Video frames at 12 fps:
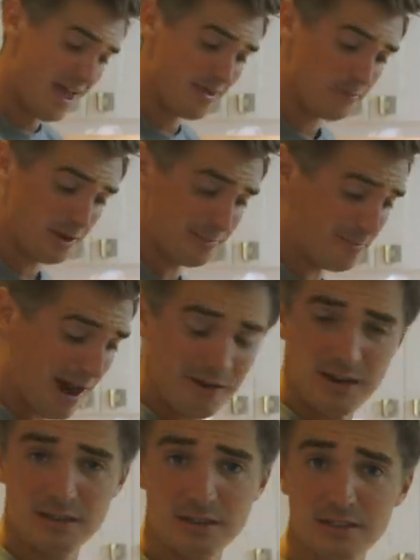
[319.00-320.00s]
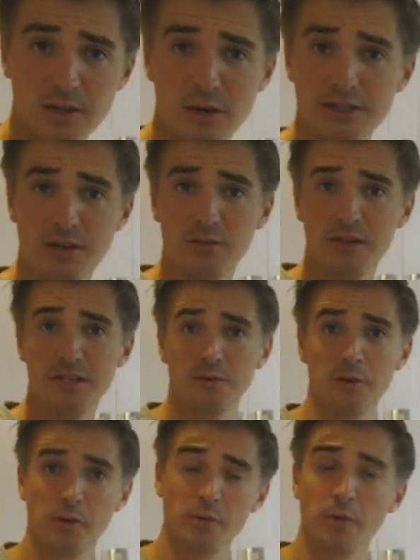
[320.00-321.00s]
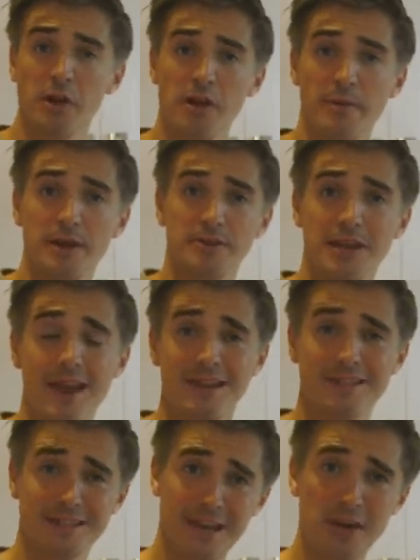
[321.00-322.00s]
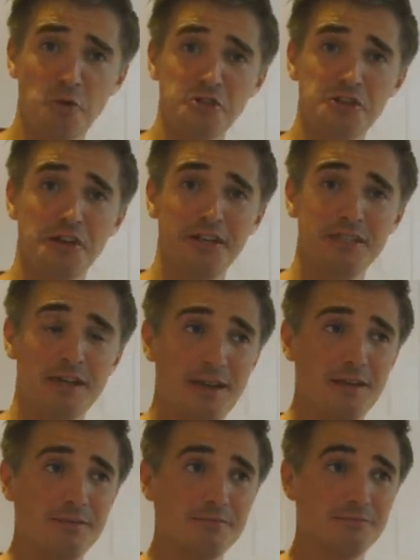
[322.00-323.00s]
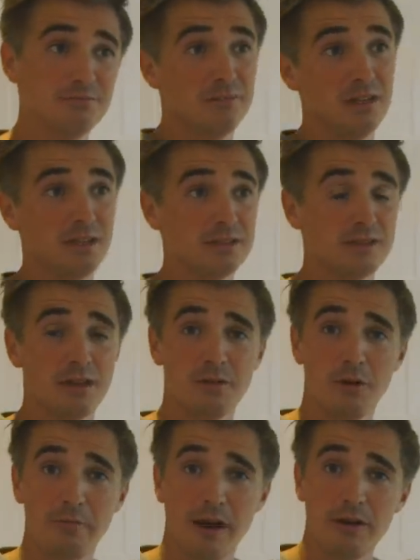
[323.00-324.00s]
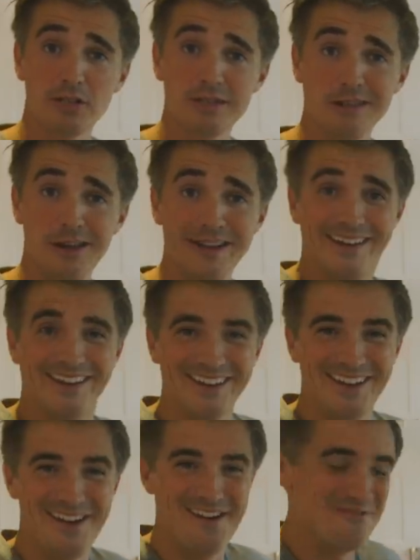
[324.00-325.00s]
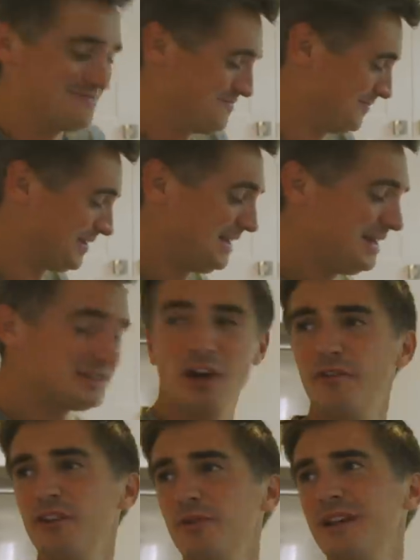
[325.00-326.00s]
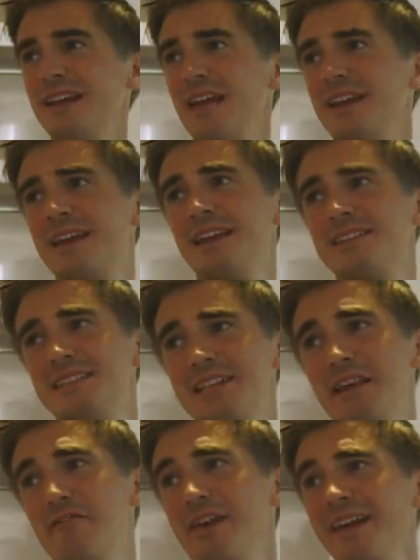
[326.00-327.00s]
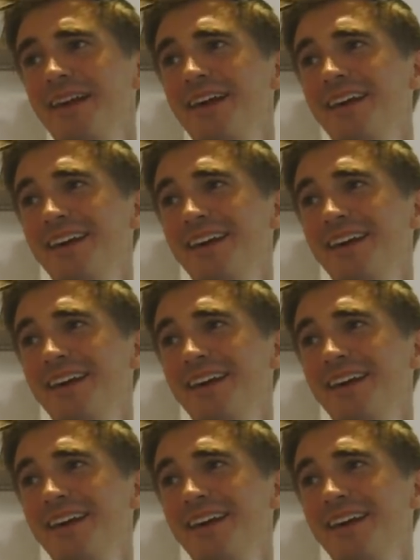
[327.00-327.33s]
I'm married, so I don't need to worry about kissing anyone tonight. Well, that's kind of what marriage is like. Sophie, do I get a kiss this evening?